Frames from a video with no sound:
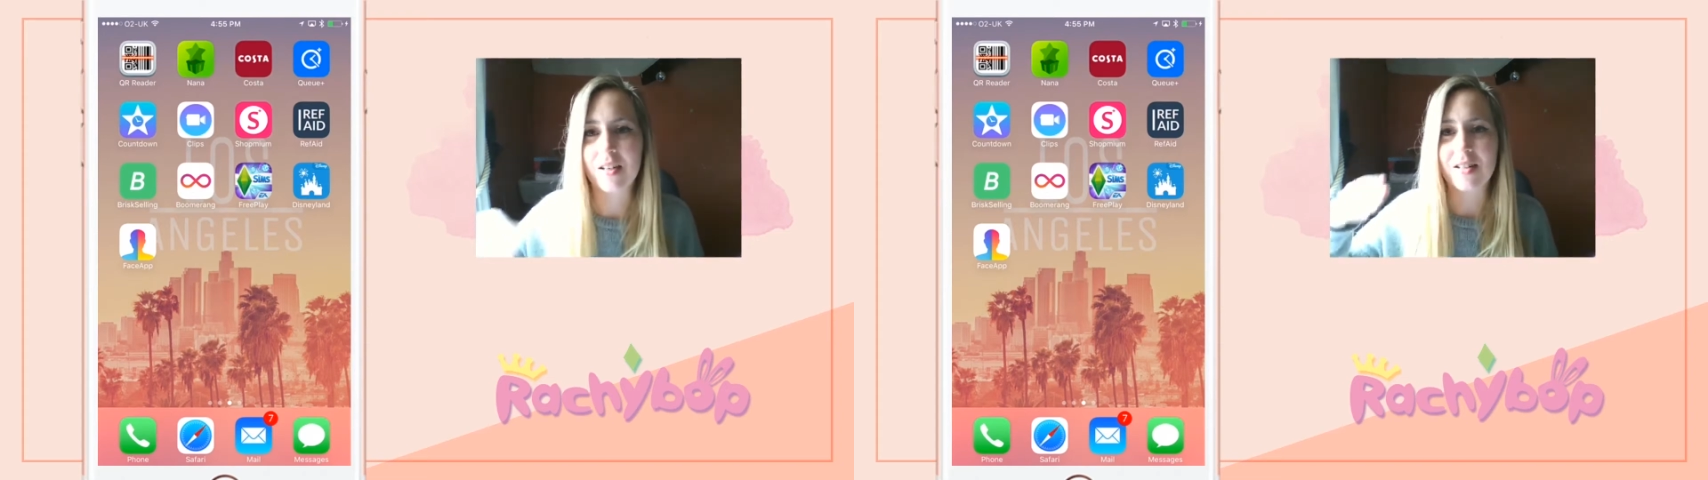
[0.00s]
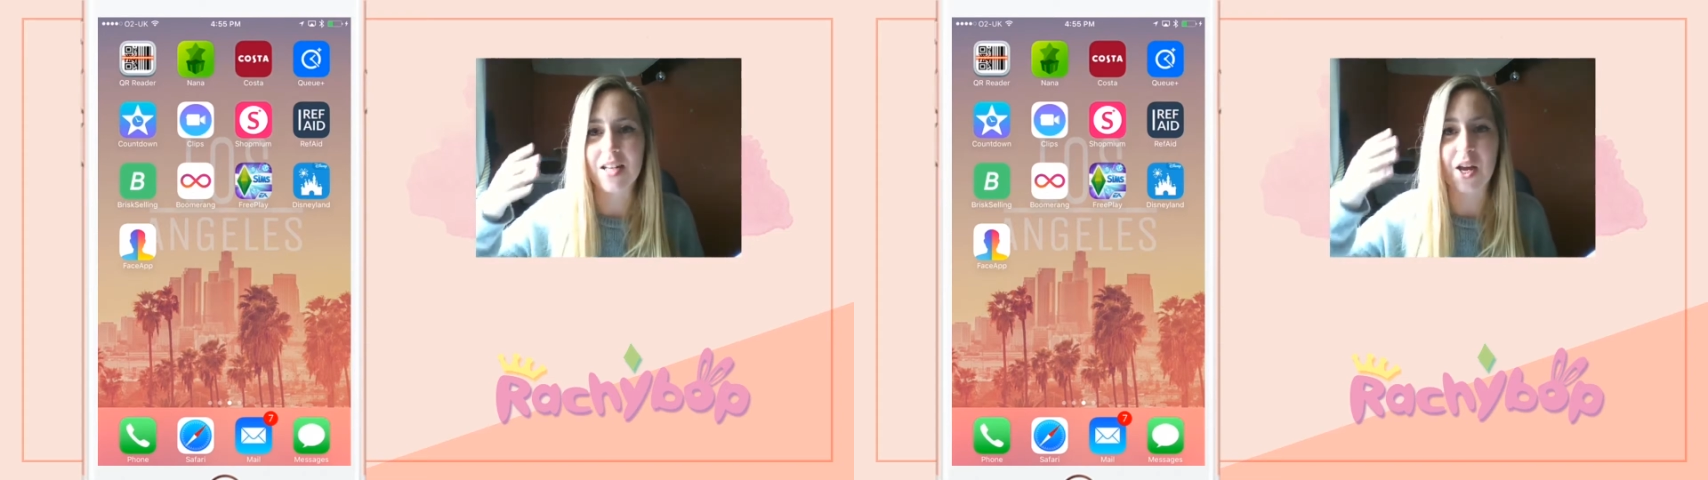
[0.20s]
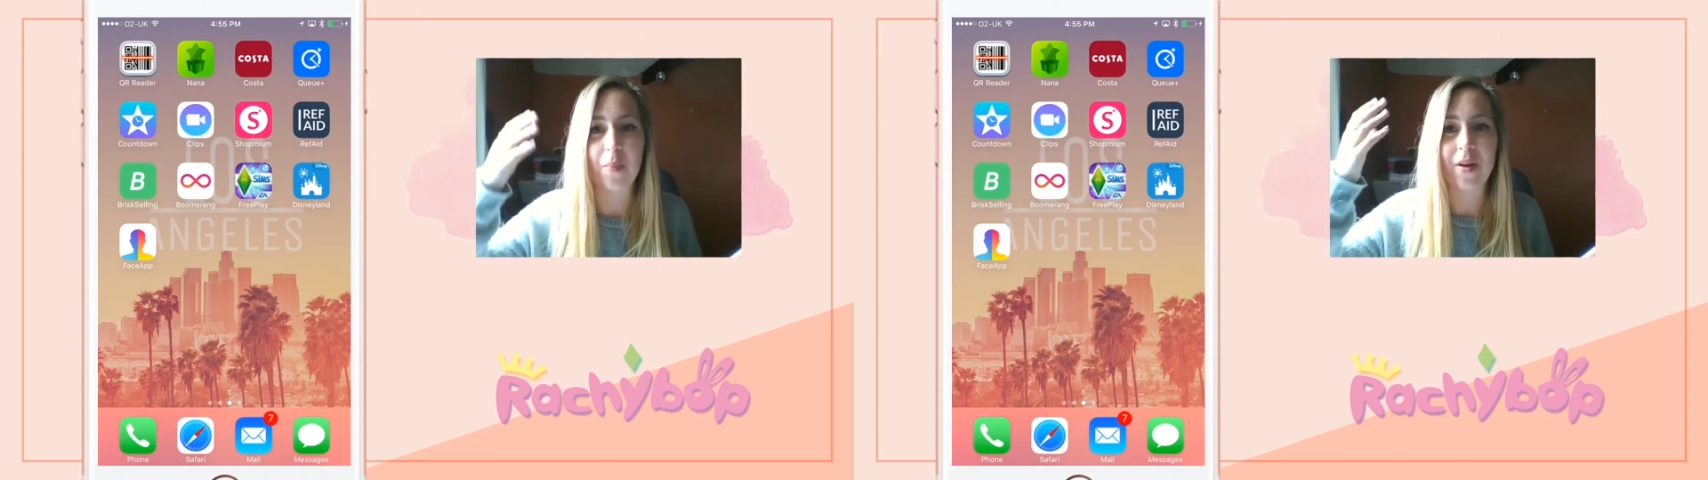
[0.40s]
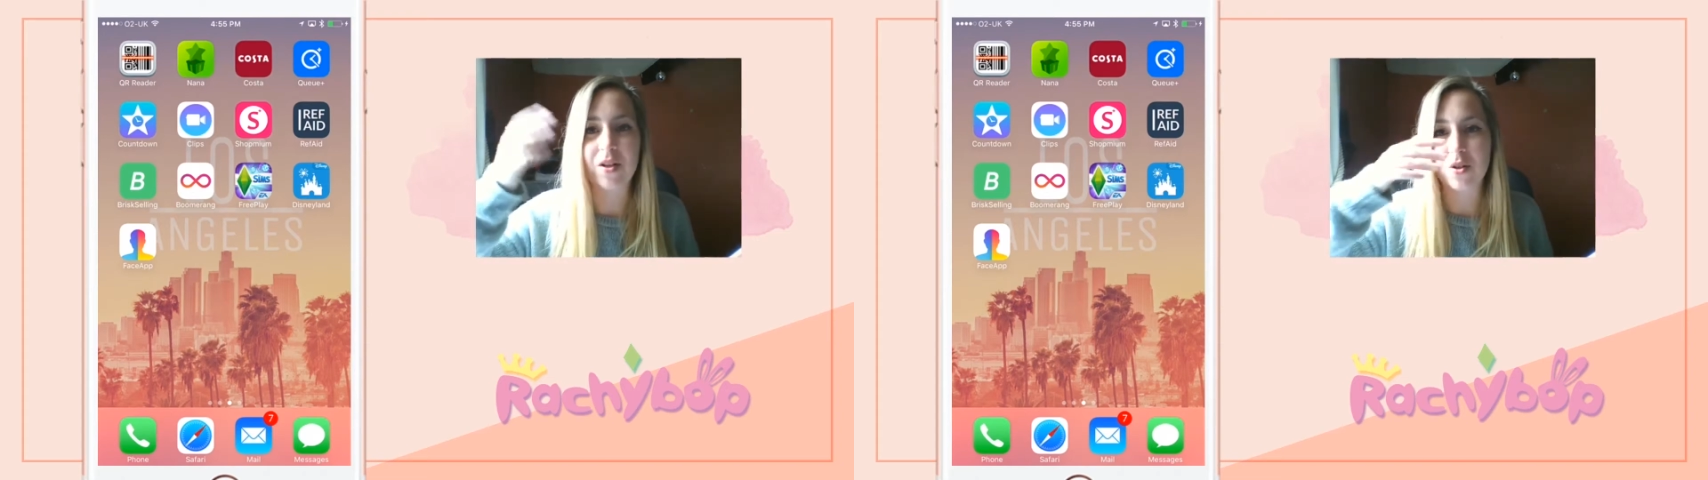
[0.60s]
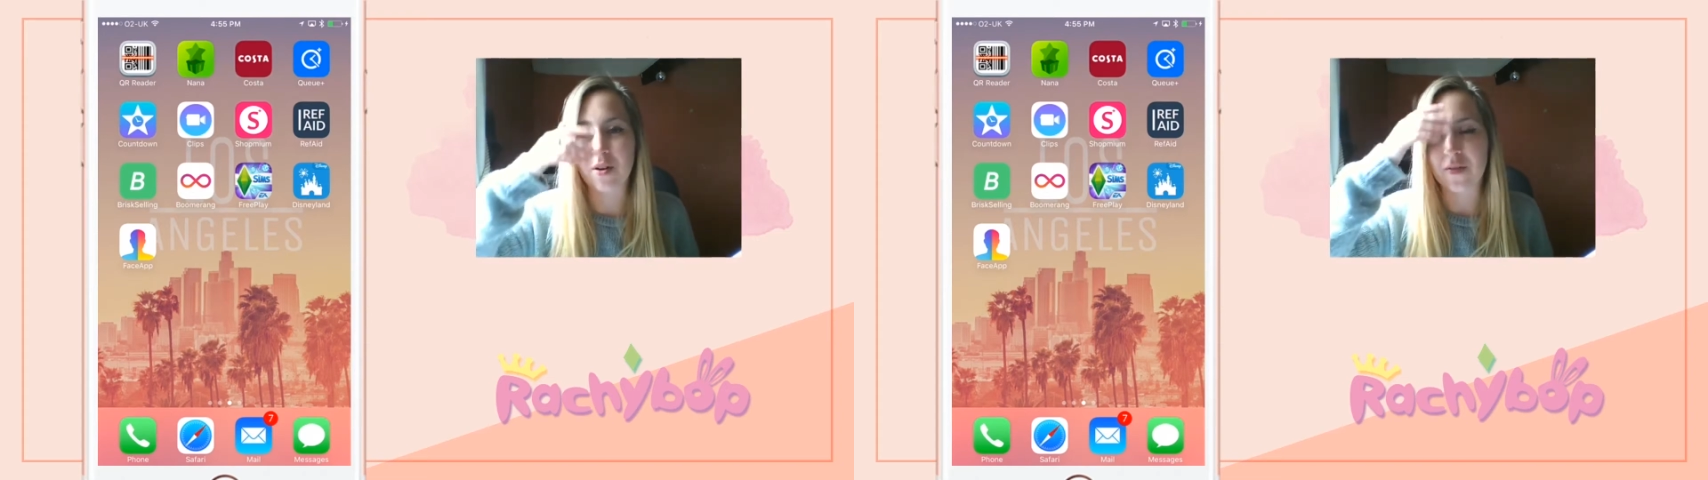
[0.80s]
take a
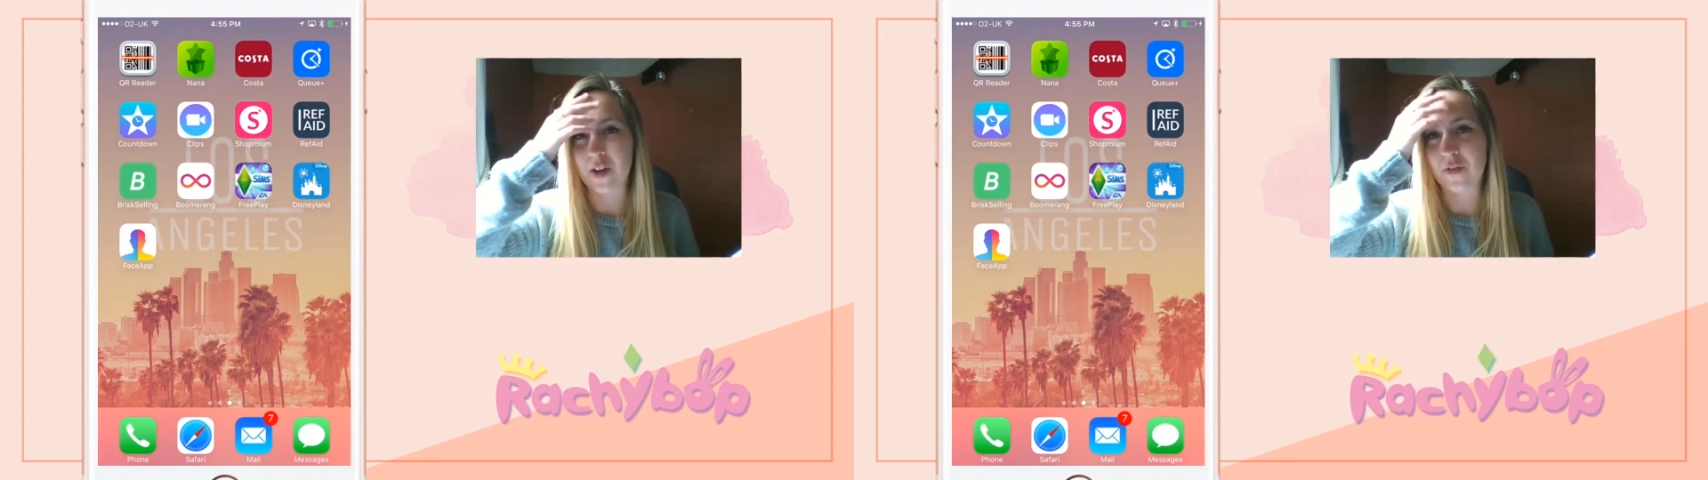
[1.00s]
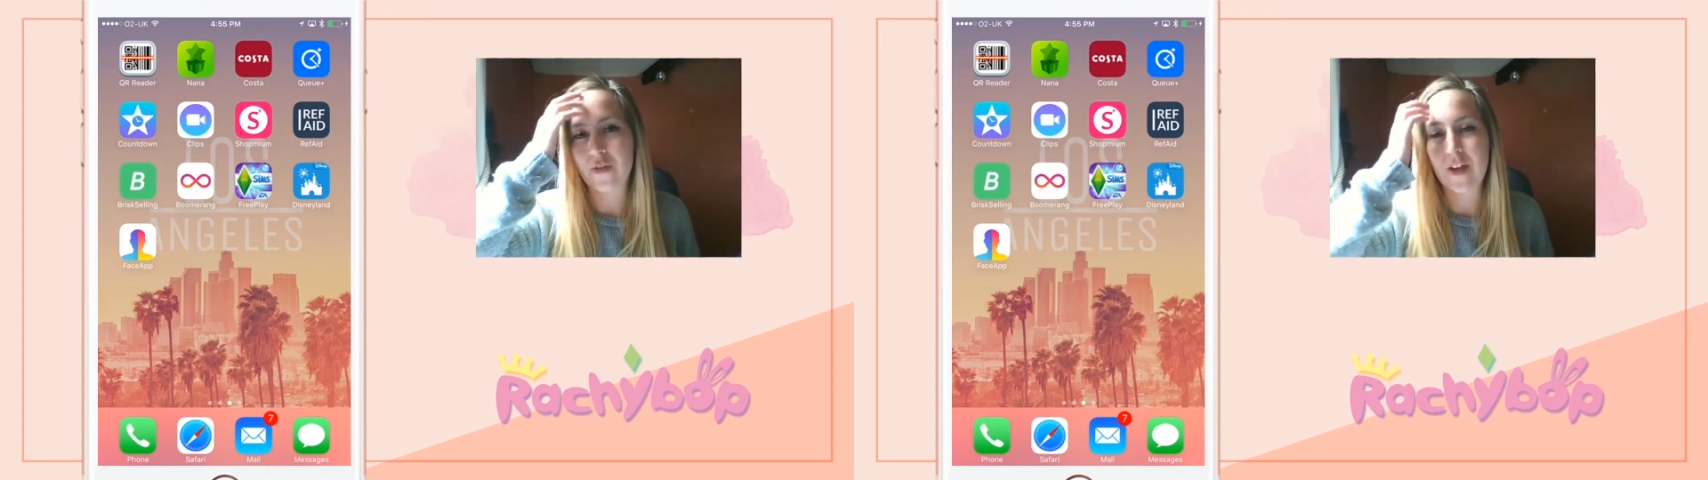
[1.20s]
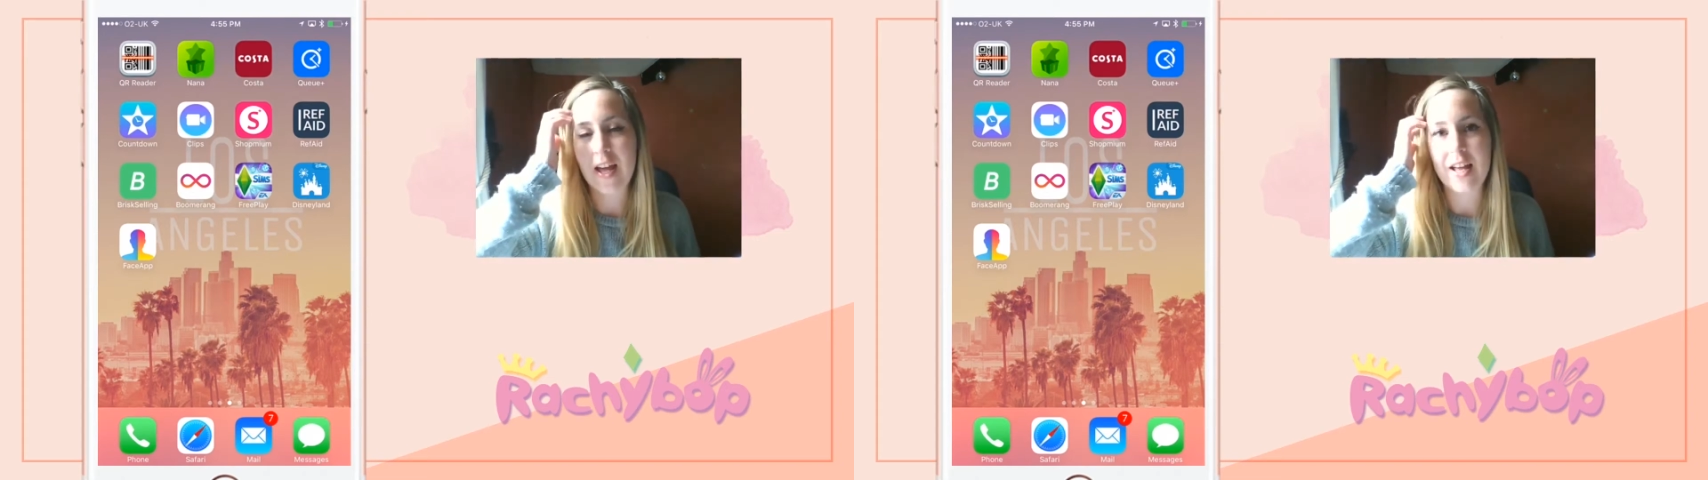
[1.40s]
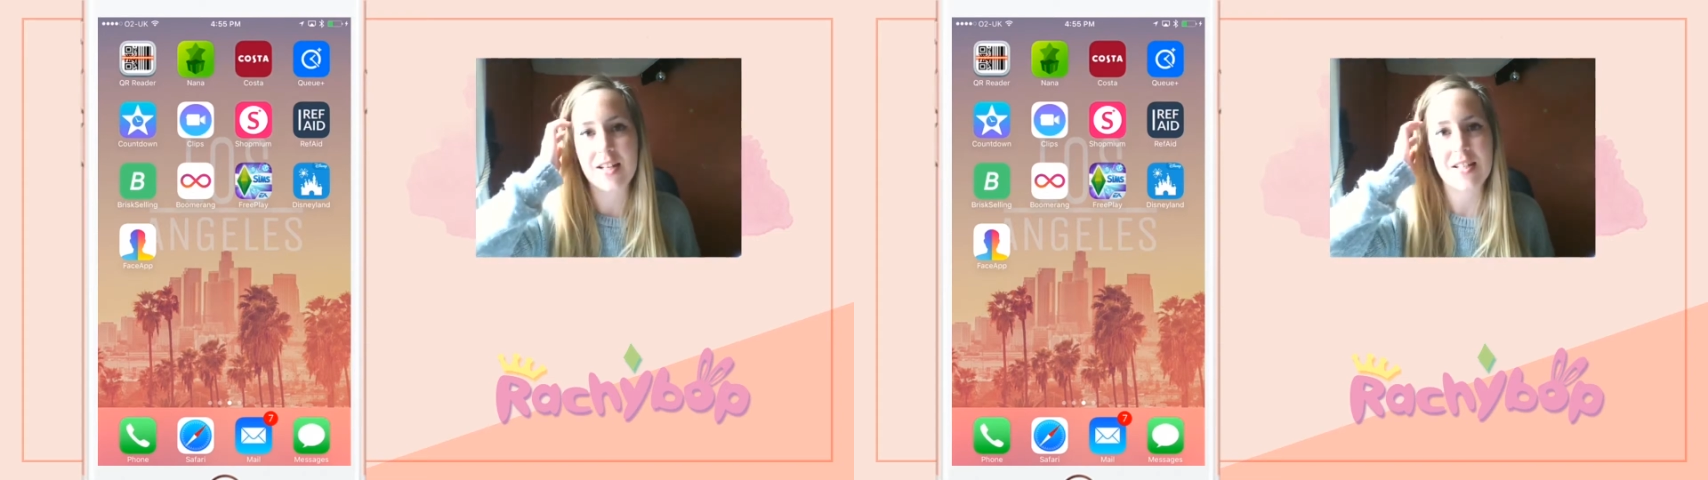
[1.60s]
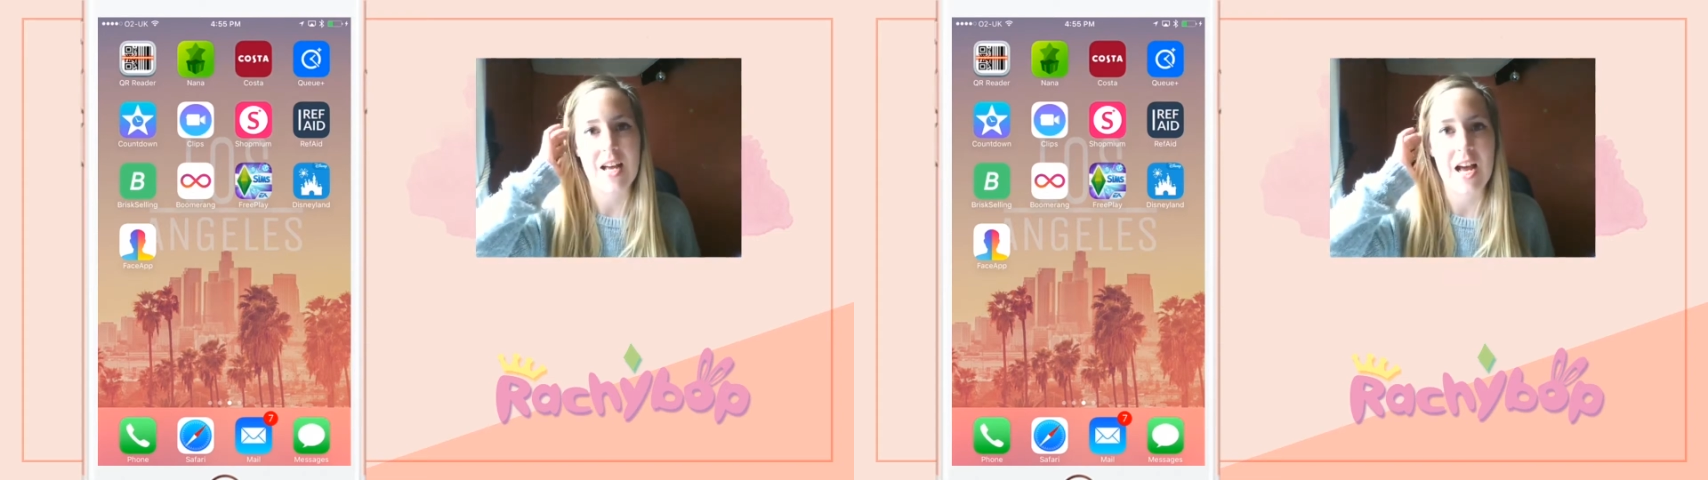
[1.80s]
picture of your face